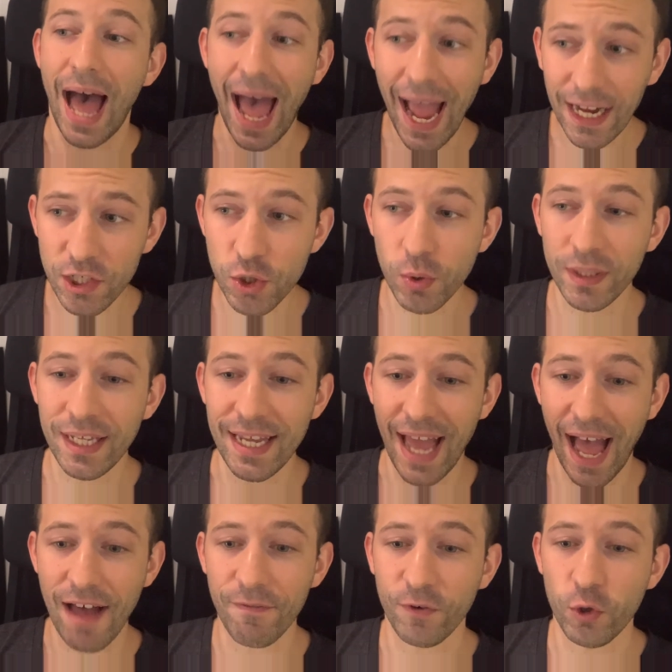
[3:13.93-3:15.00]
actually
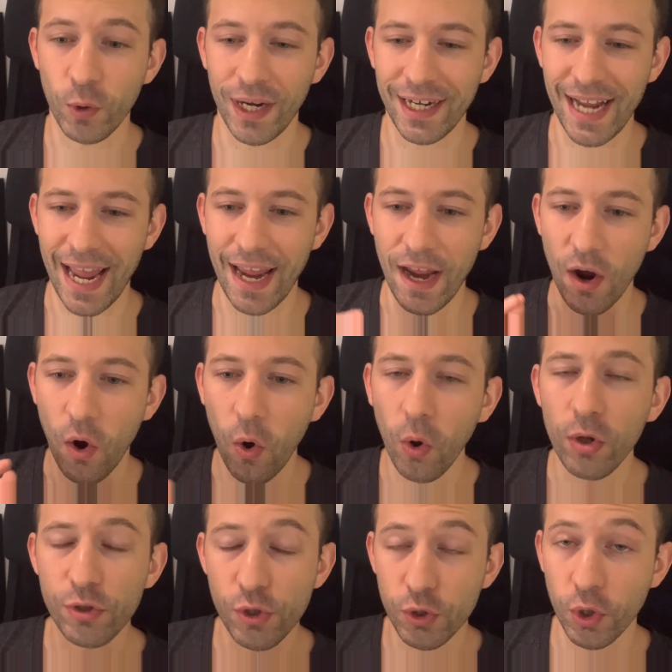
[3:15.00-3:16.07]
i've created a
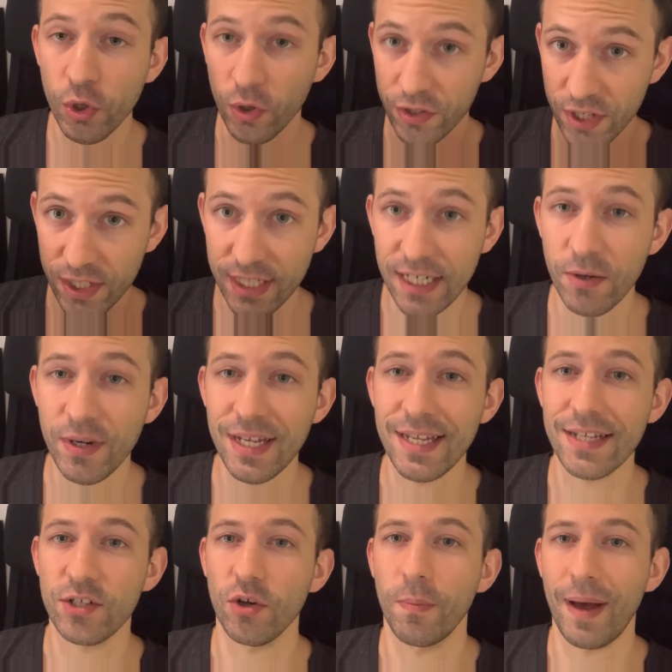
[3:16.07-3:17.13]
whole tutorial
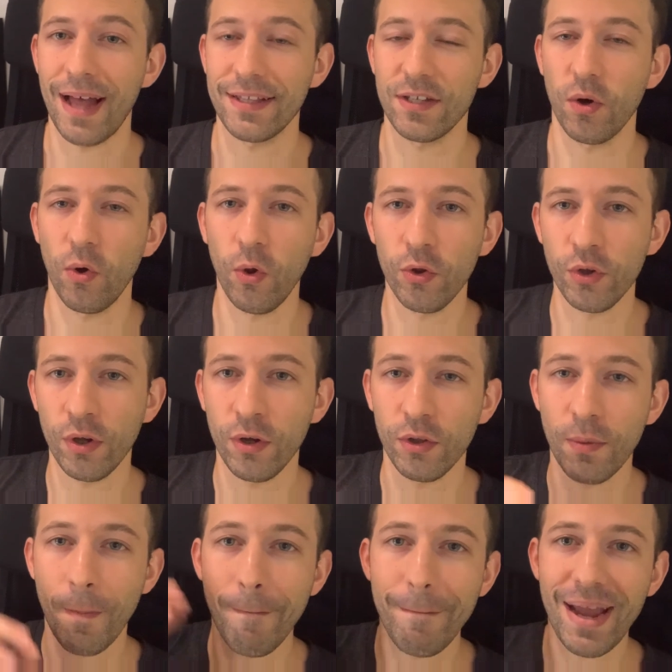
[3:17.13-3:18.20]
series about all the,
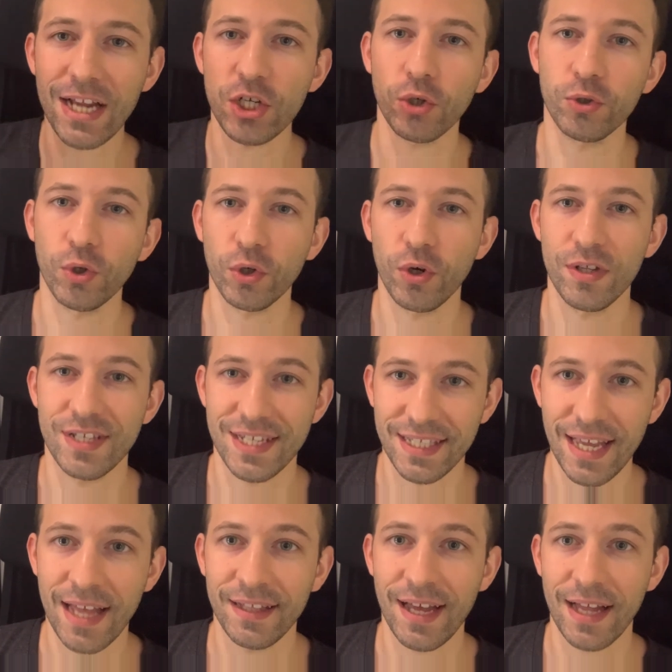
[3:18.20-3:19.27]
the major token
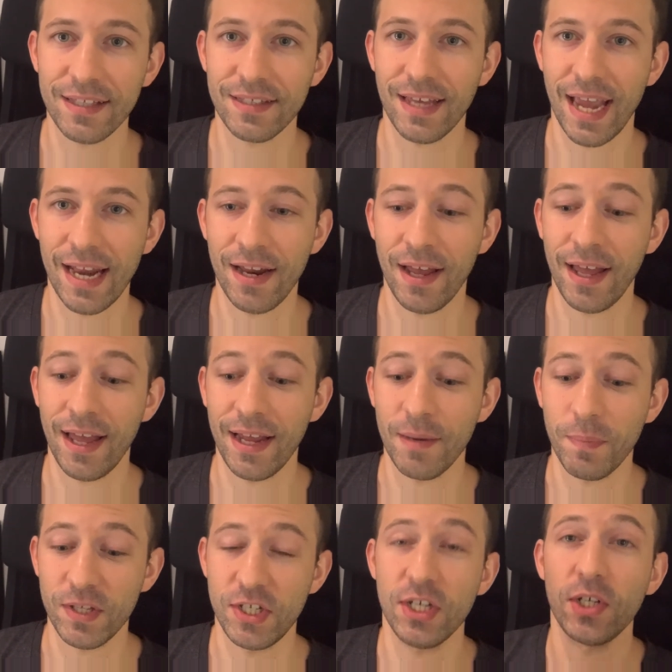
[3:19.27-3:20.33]
standards and uh,
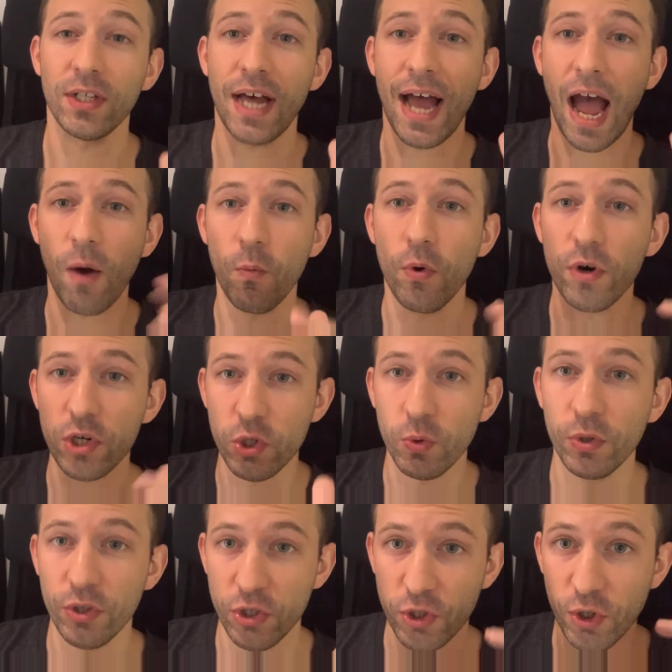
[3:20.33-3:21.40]
in particular i walk
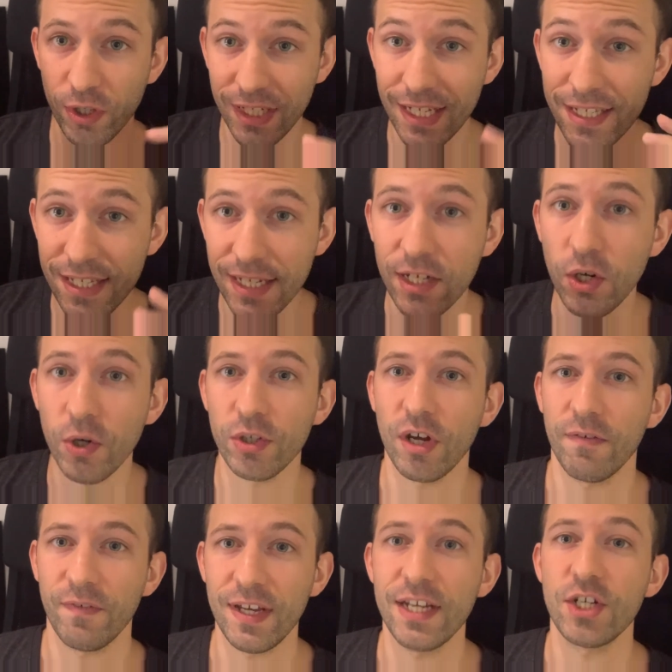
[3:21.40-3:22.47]
through the solidity code
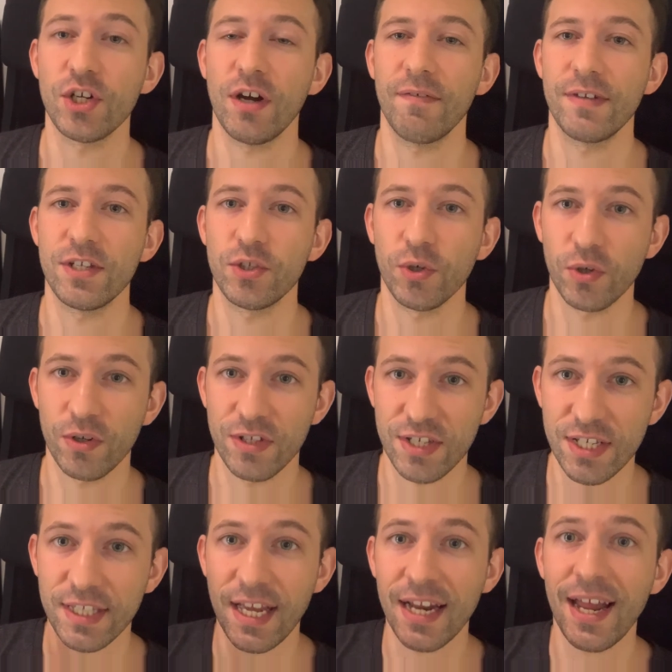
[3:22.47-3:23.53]
of each of these token
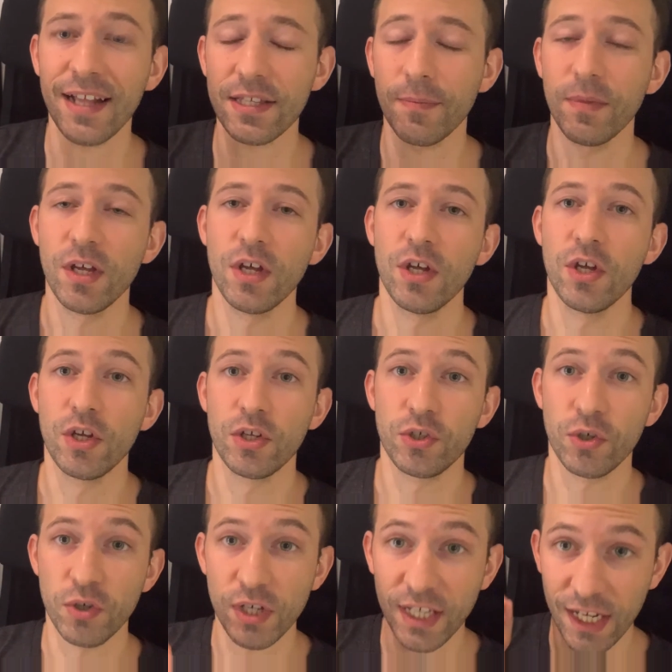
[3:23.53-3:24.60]
standards
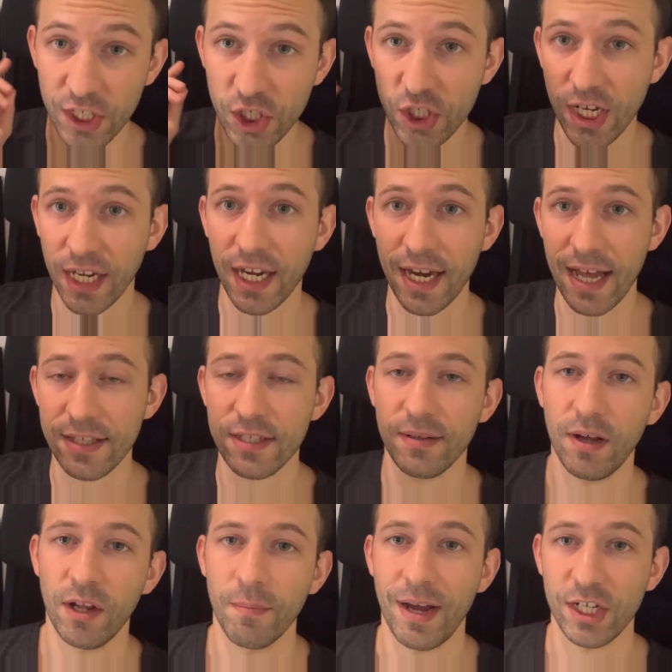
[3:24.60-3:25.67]
so you can check it out
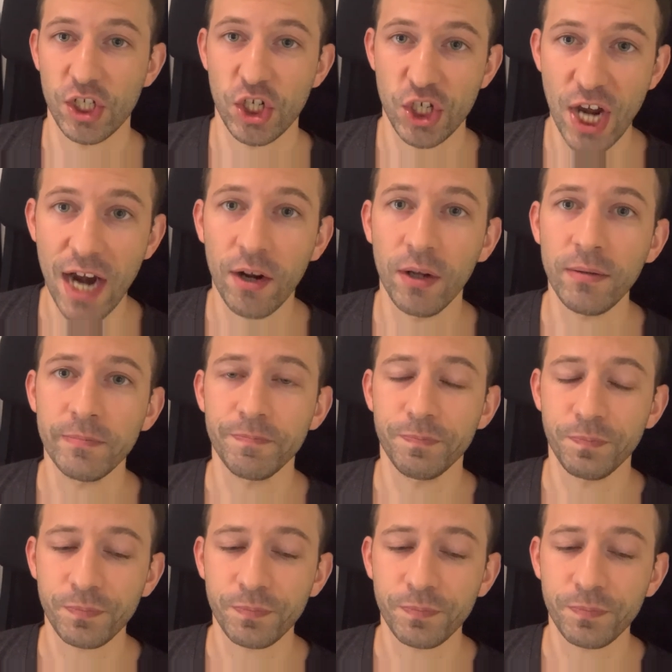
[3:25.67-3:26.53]
on my channel